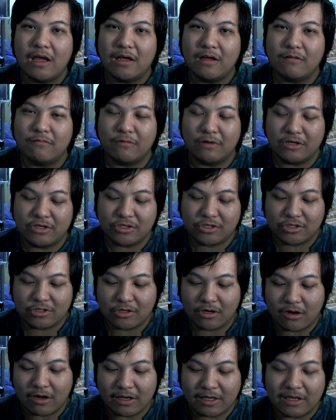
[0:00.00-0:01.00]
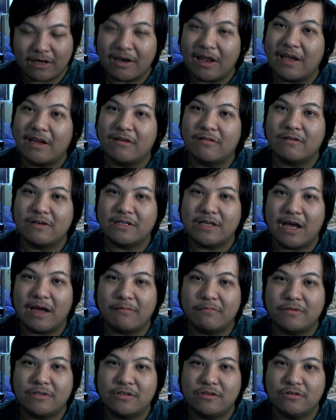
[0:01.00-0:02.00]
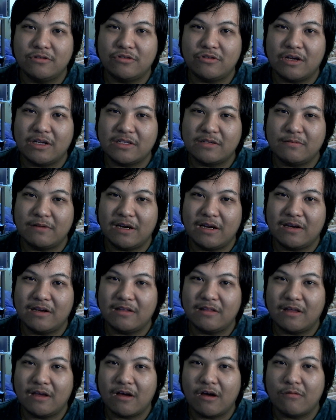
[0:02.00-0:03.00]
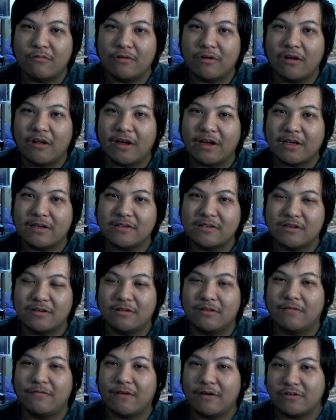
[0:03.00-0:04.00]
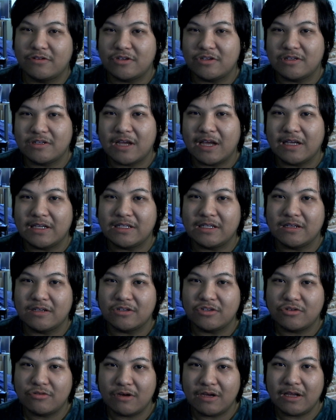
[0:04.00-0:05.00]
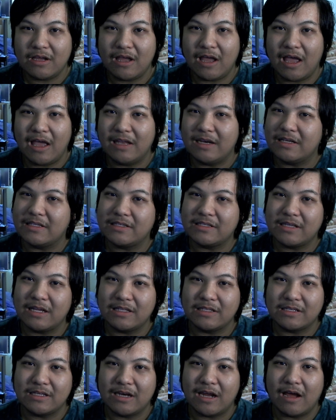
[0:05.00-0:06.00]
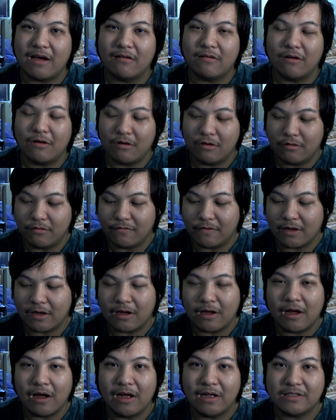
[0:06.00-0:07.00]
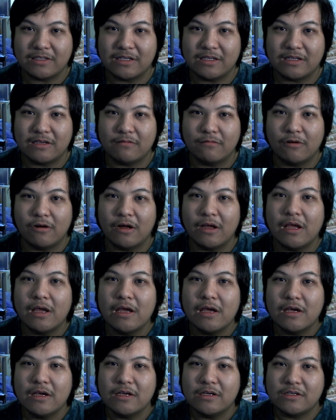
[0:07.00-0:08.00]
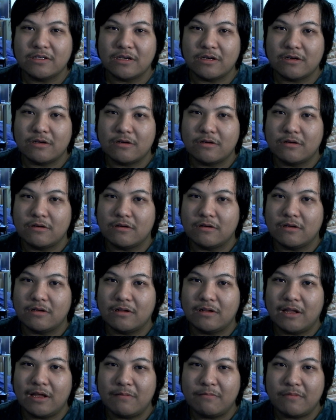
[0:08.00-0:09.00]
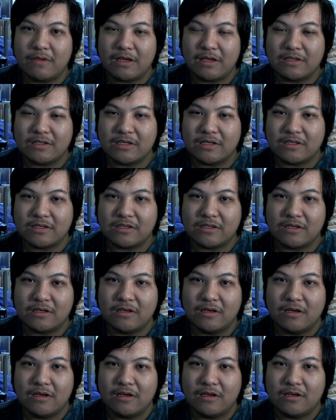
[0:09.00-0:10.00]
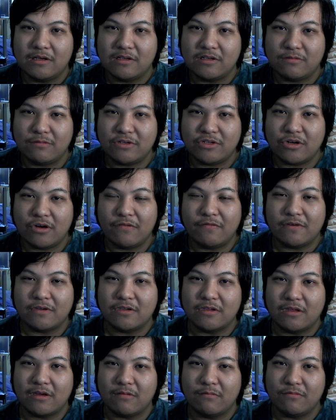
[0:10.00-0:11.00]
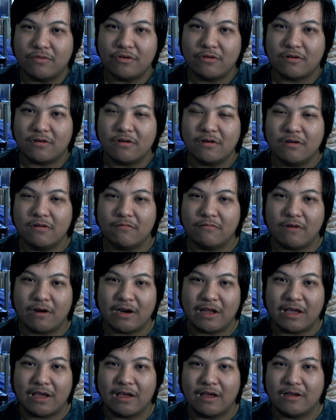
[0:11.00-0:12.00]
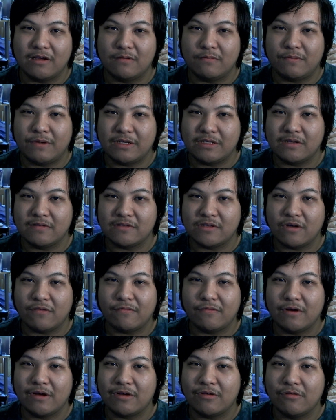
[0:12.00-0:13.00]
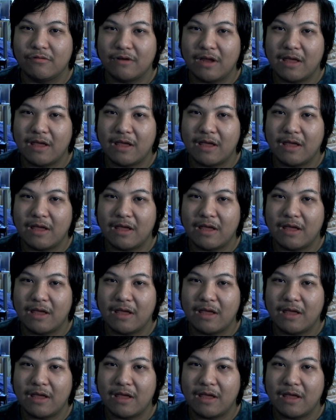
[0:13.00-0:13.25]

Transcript: which I can later adapt to transmit anything I would like. So the function takes in a string and it sends it out over RTTY. So let me just switch over to the computer running a piece of software called